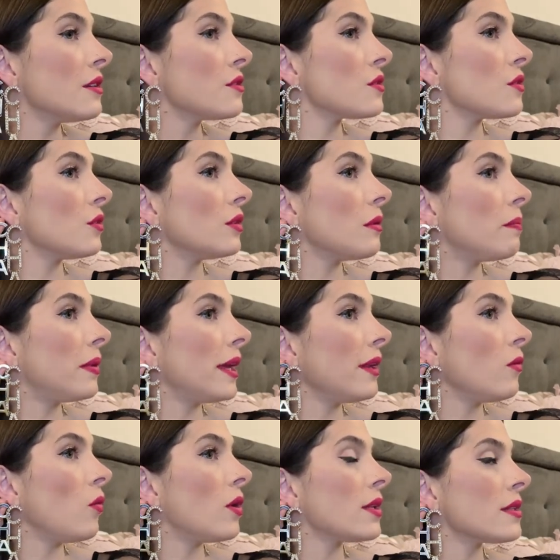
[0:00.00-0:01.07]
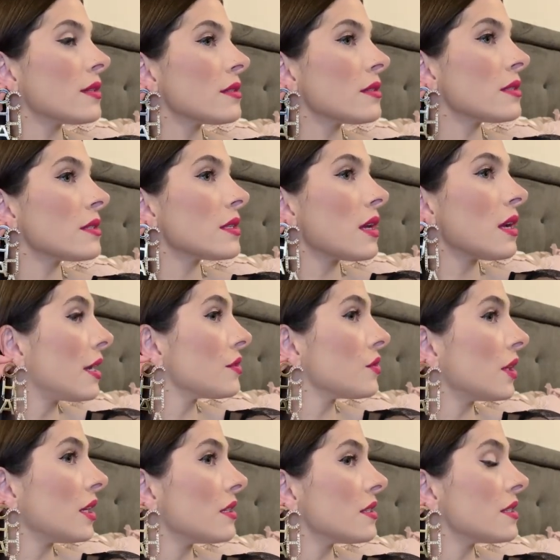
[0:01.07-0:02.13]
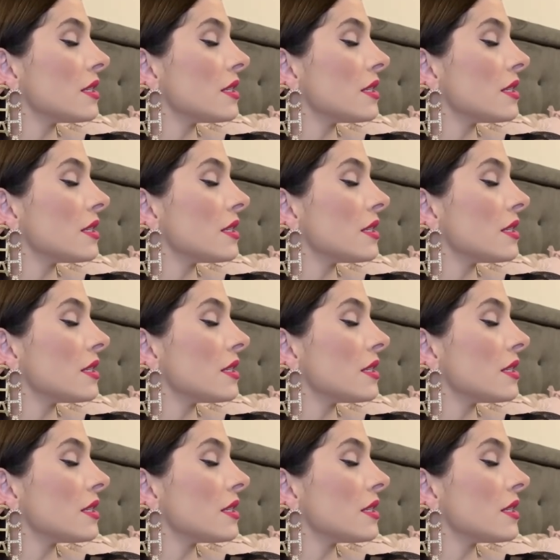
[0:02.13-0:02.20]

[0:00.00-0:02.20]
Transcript: So the plain ones, as you can